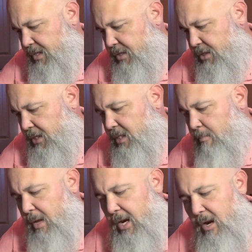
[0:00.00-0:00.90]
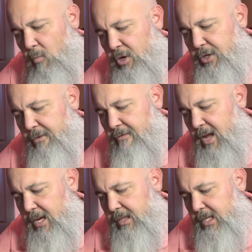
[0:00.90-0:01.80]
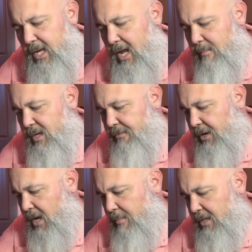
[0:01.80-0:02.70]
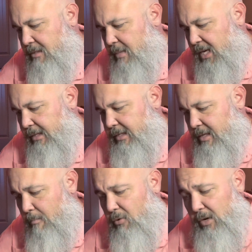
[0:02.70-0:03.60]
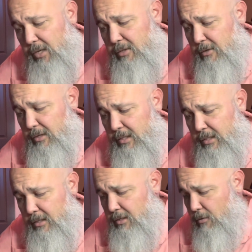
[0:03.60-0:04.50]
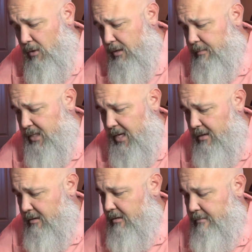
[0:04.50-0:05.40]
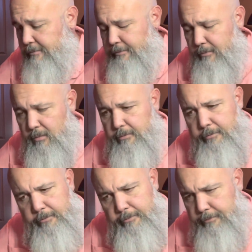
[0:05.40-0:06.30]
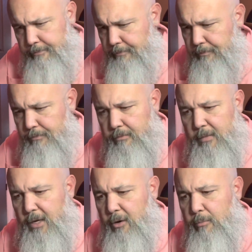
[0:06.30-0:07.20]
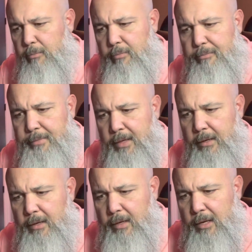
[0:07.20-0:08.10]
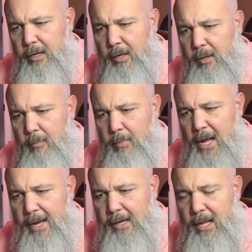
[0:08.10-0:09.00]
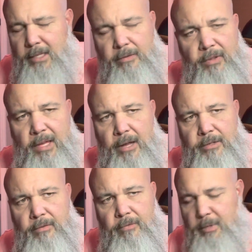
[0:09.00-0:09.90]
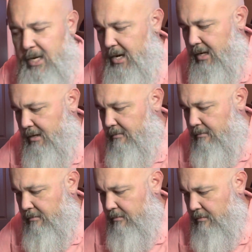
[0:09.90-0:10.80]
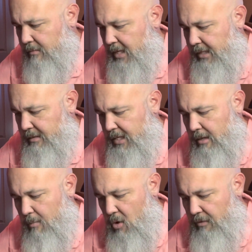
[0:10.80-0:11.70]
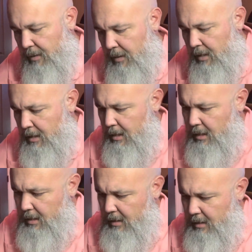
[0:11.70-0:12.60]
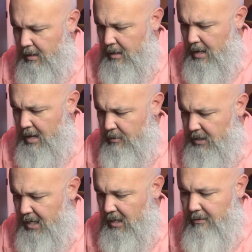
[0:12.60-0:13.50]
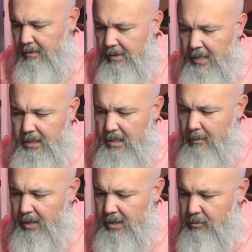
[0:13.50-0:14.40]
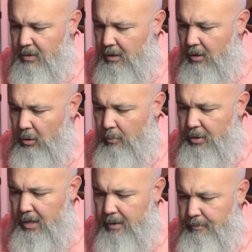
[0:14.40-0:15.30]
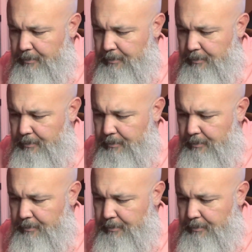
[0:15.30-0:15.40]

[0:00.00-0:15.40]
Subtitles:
Just depending on what you can find at the time, different companies make these. I'm pretty sure this is your standard, you know, buying lots of 1,000 from China and they send them over. I was thinking of even getting some of these with our logo put on them.